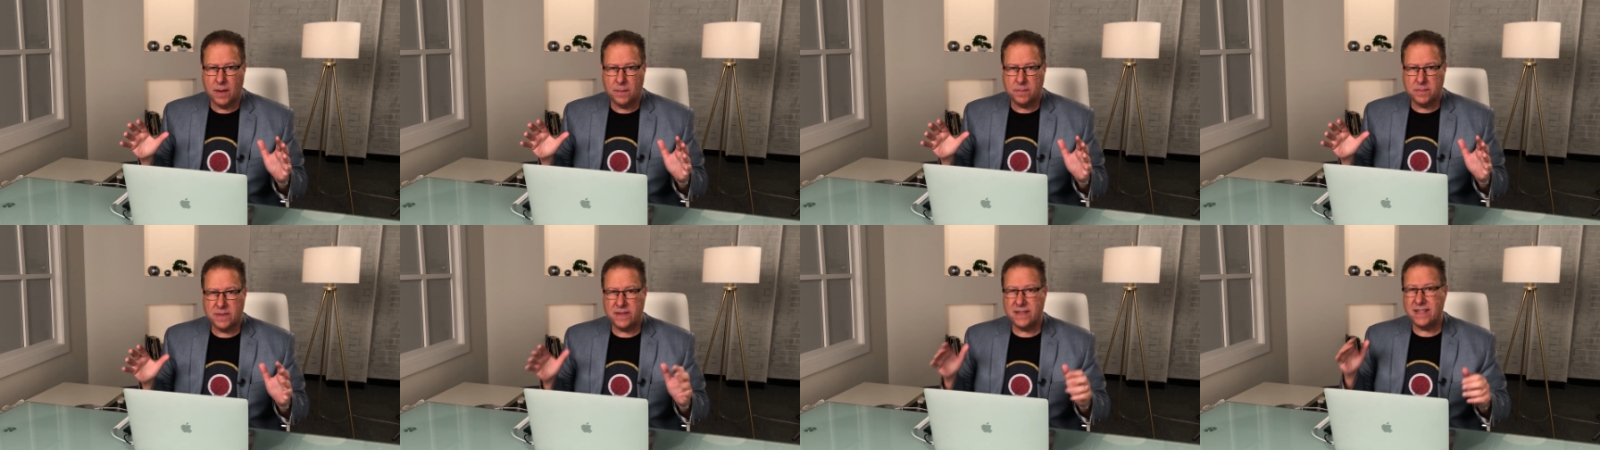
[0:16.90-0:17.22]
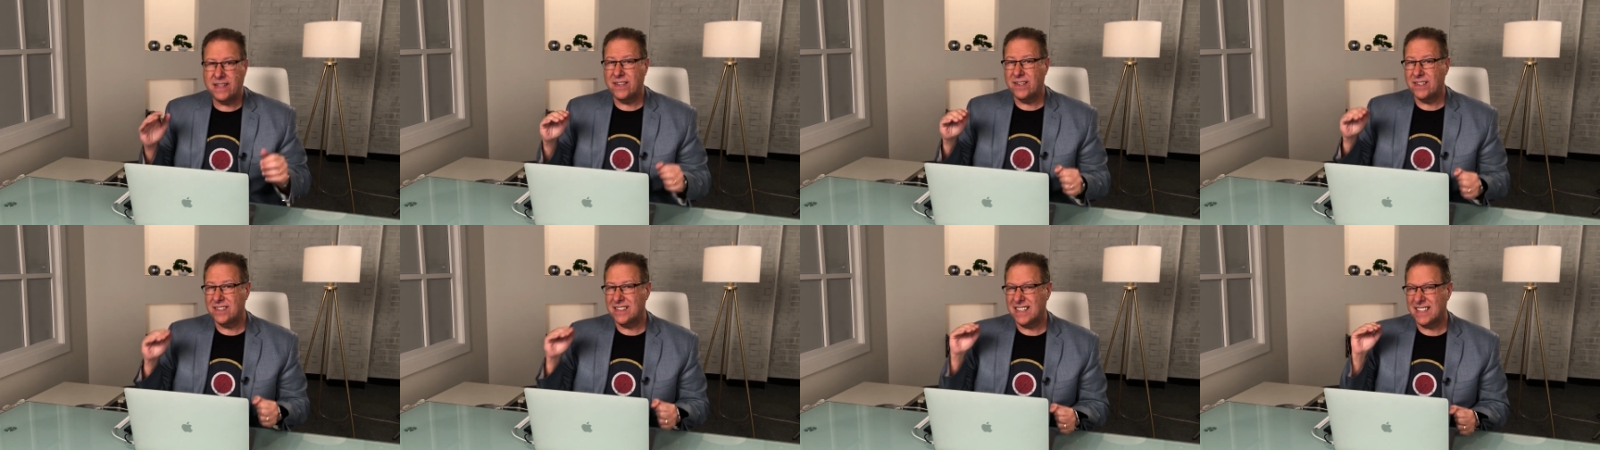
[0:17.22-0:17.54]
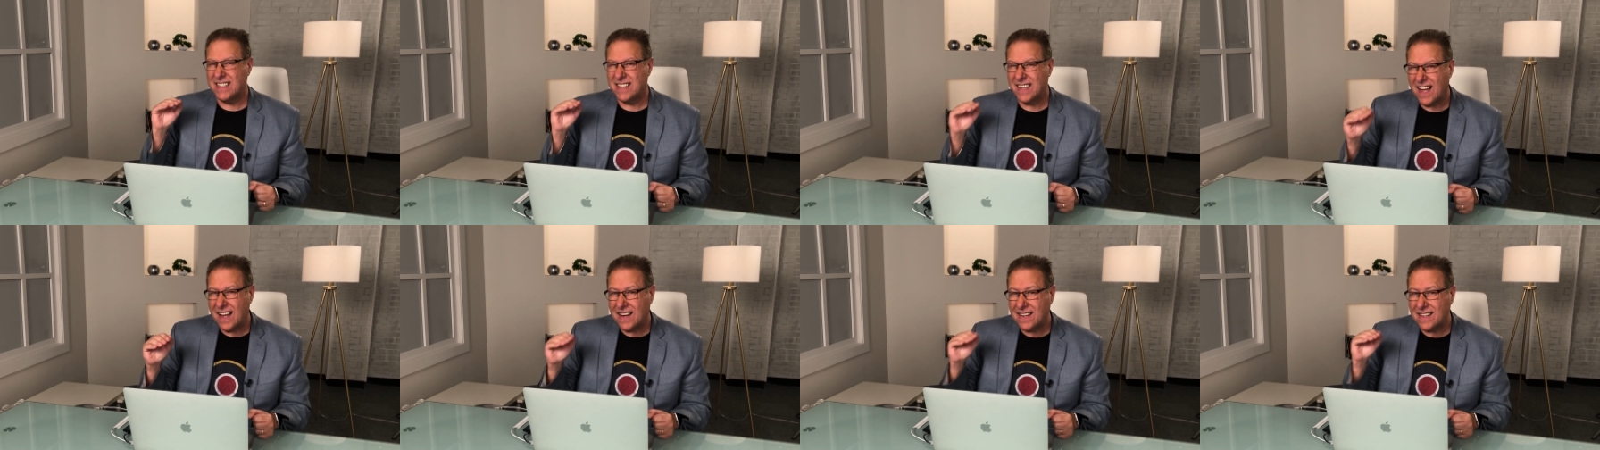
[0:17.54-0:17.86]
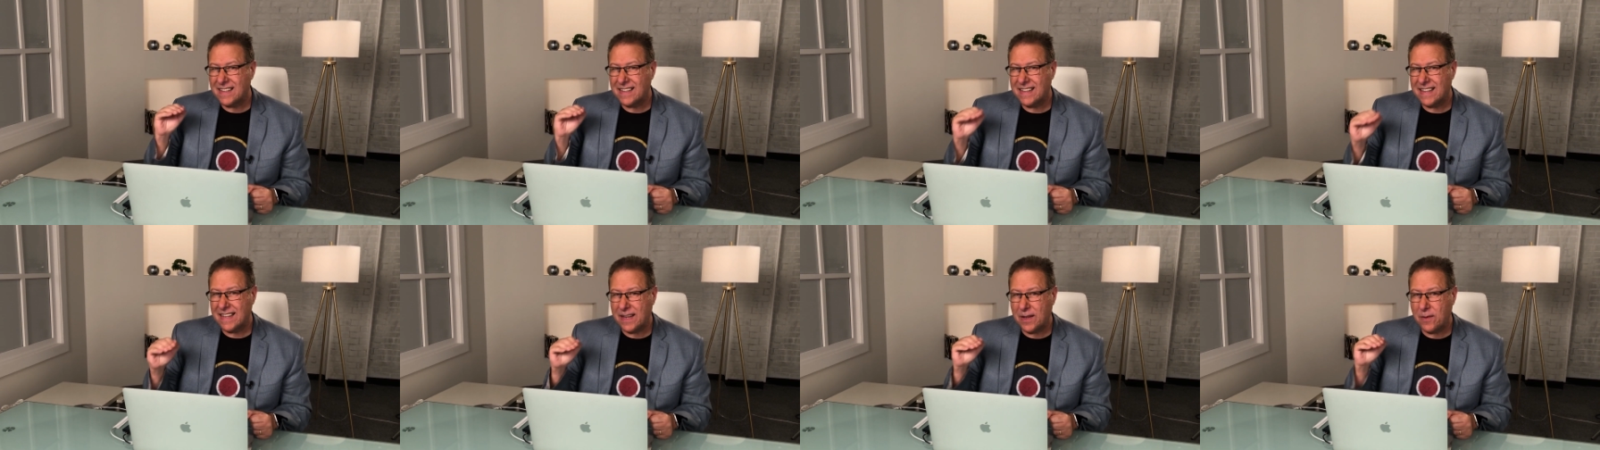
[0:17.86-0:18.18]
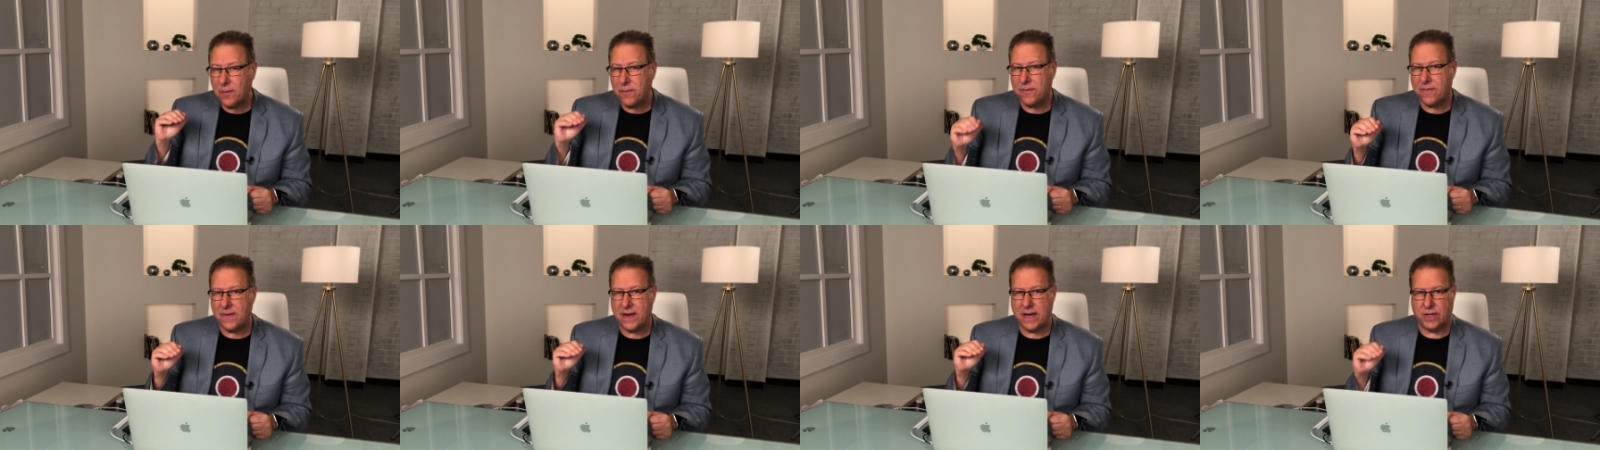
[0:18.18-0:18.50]
but then there's a ton of
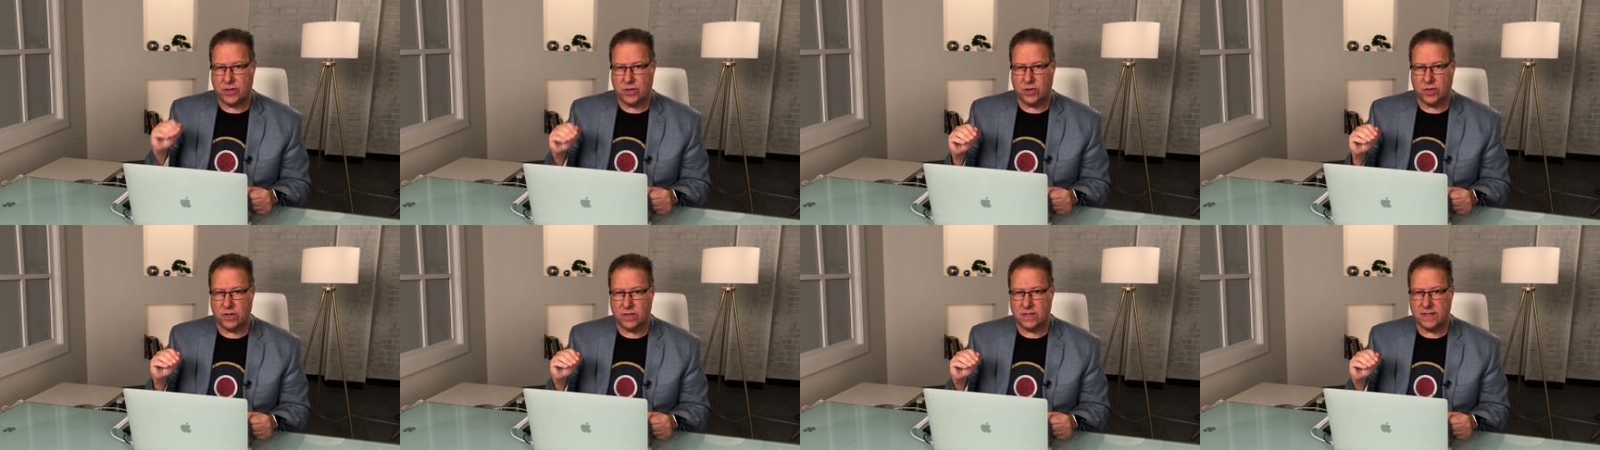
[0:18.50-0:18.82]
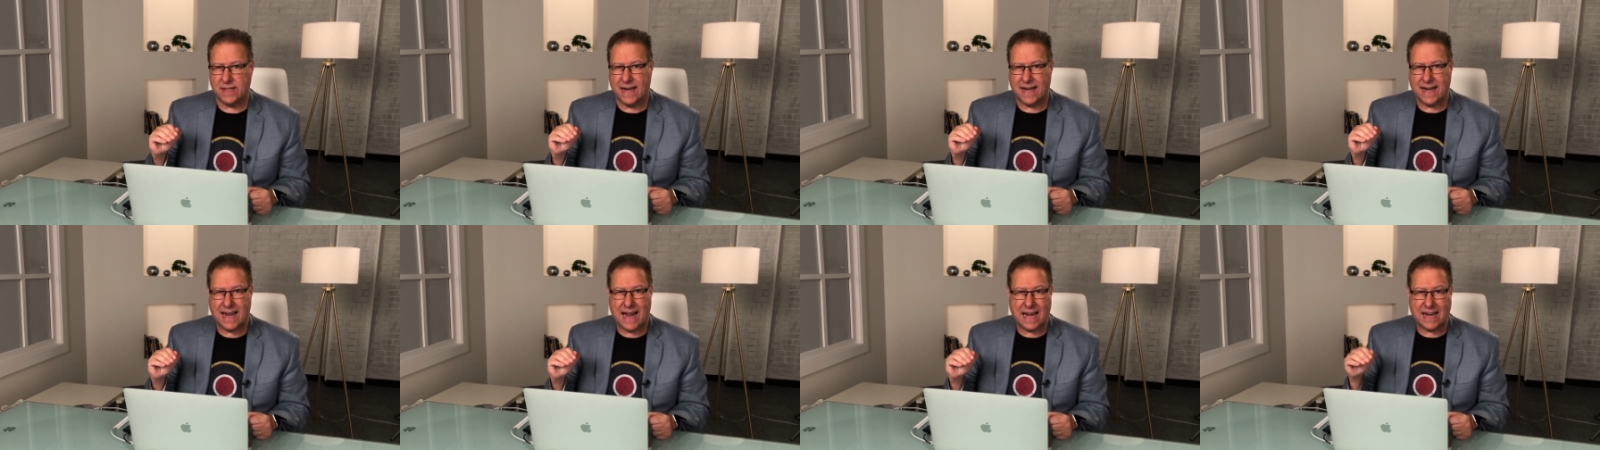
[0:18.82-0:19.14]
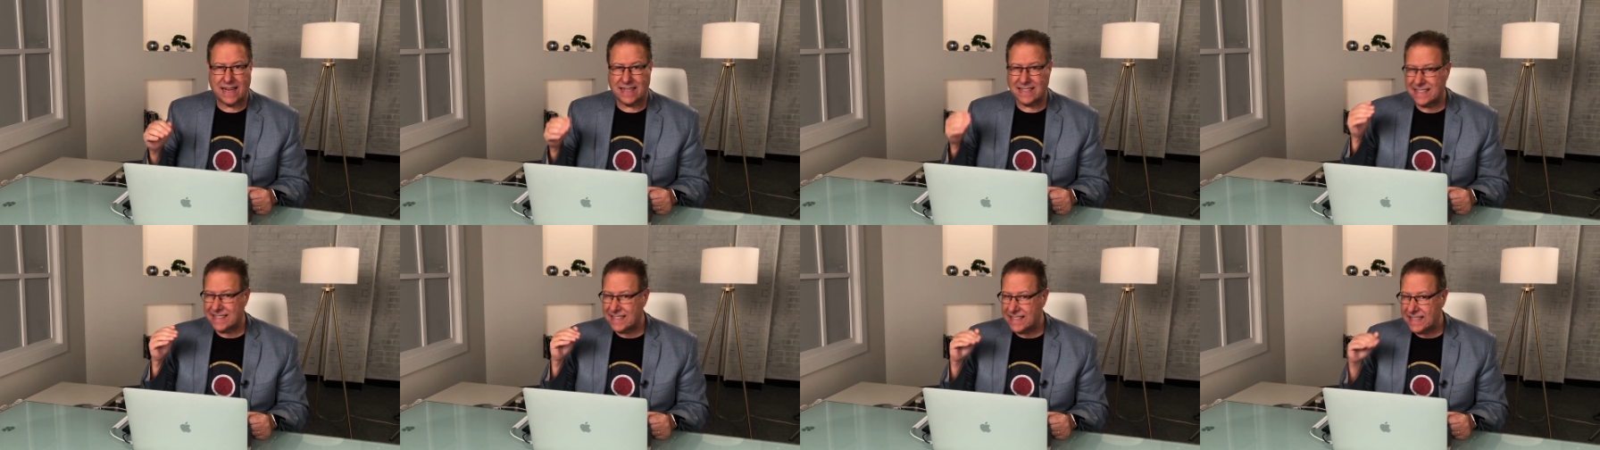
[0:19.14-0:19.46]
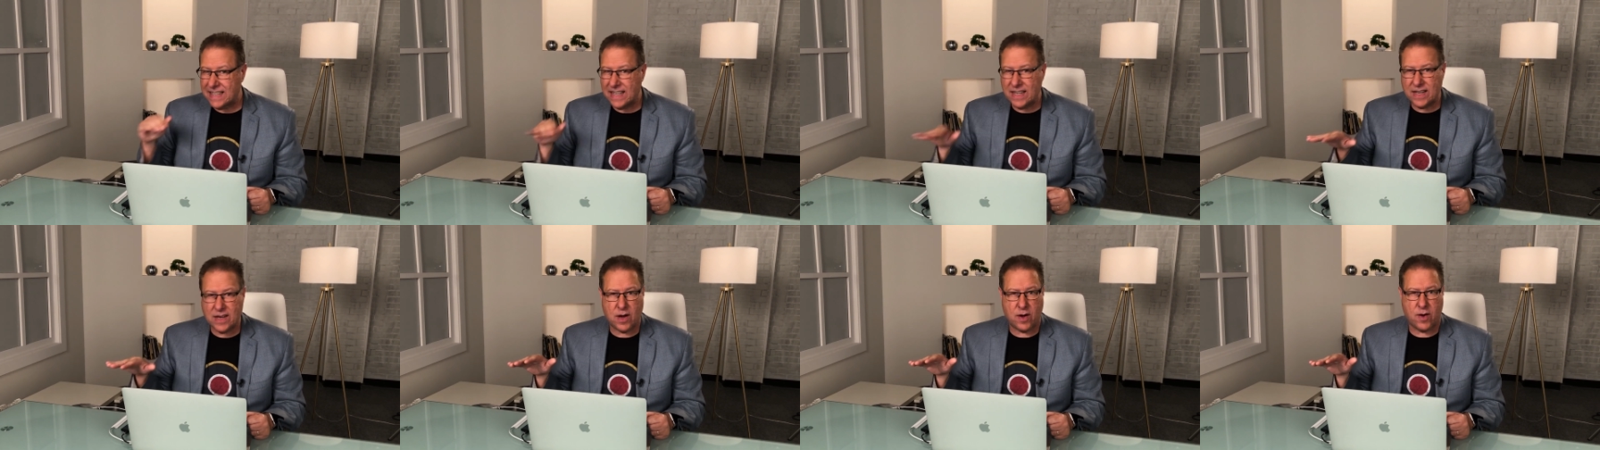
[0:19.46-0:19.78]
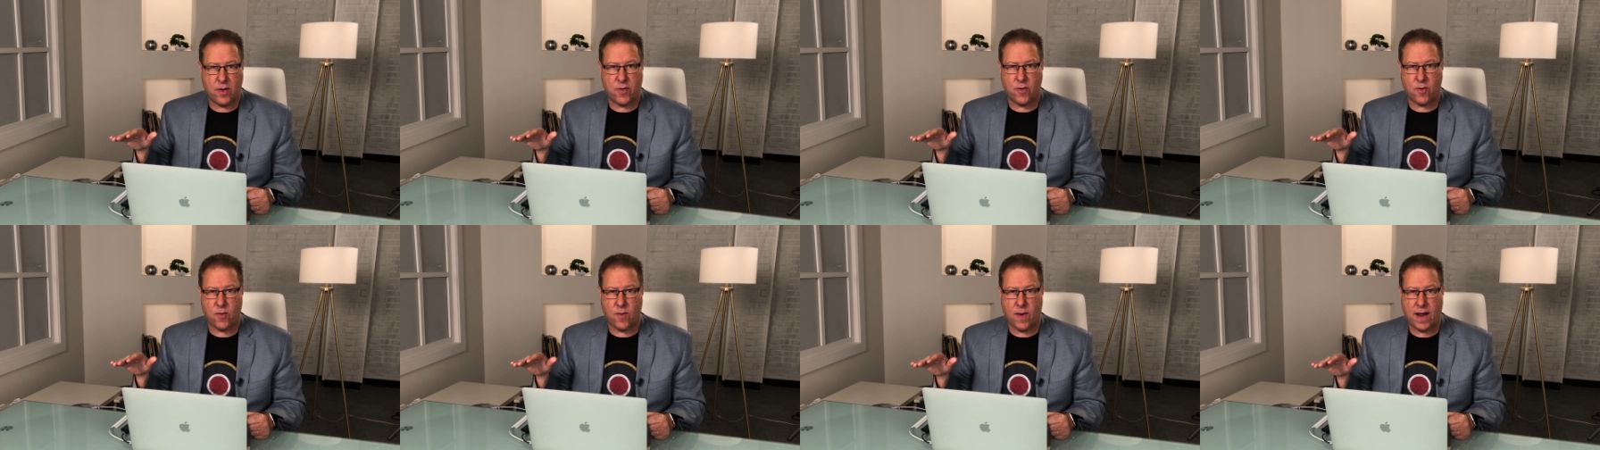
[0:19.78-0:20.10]
little features that kind of slid
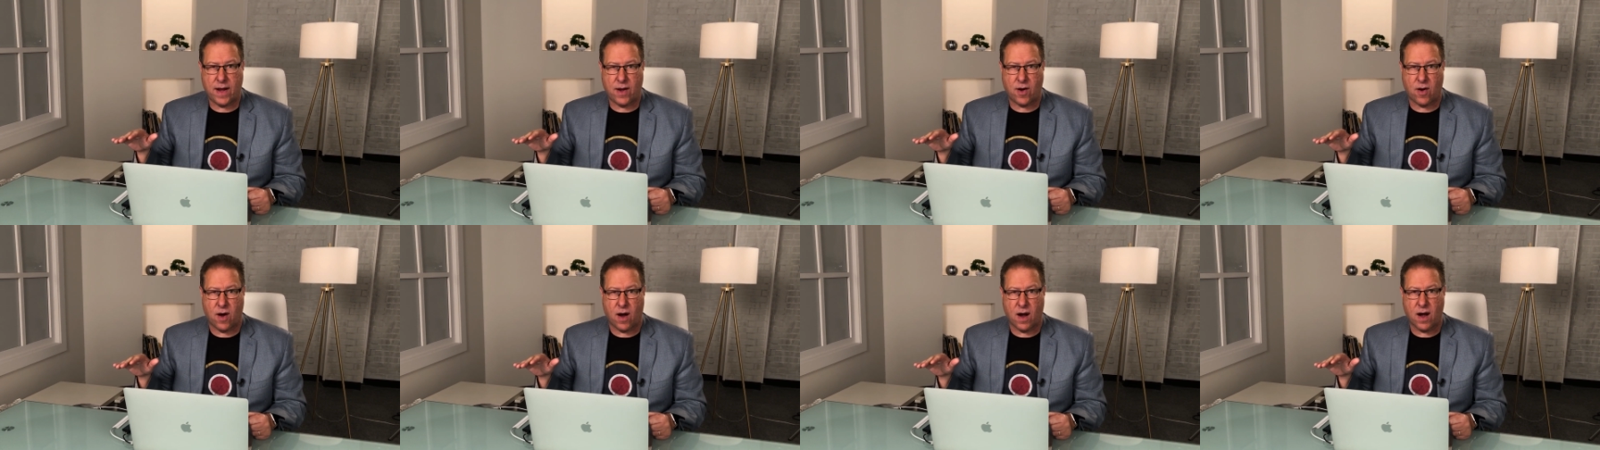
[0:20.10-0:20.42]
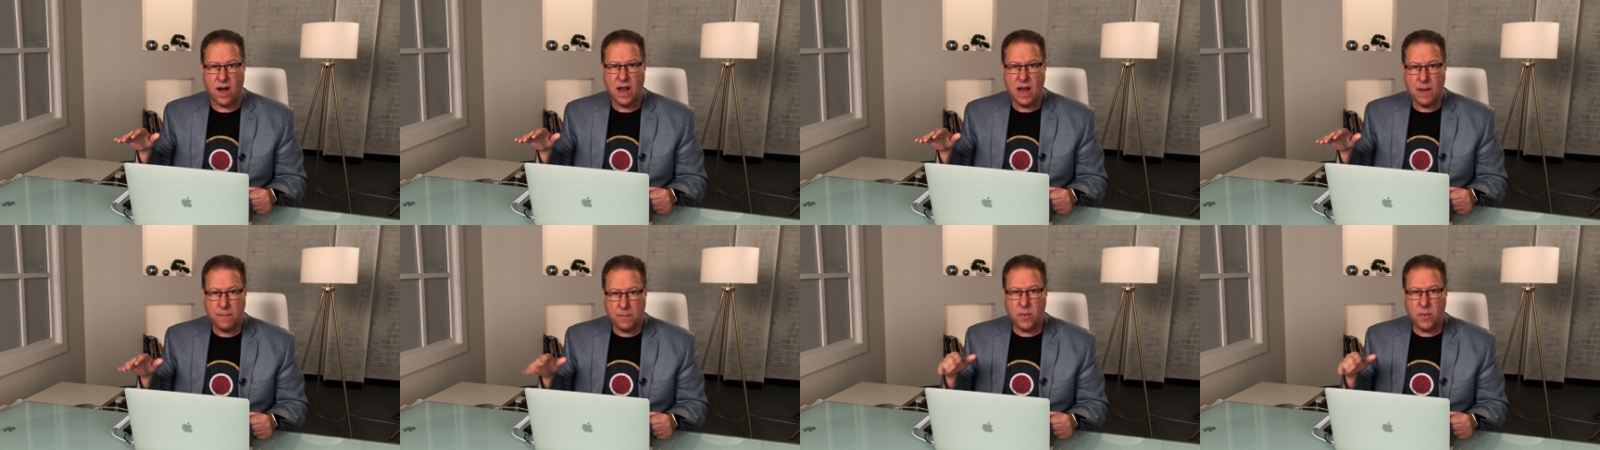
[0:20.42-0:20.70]
under the radar.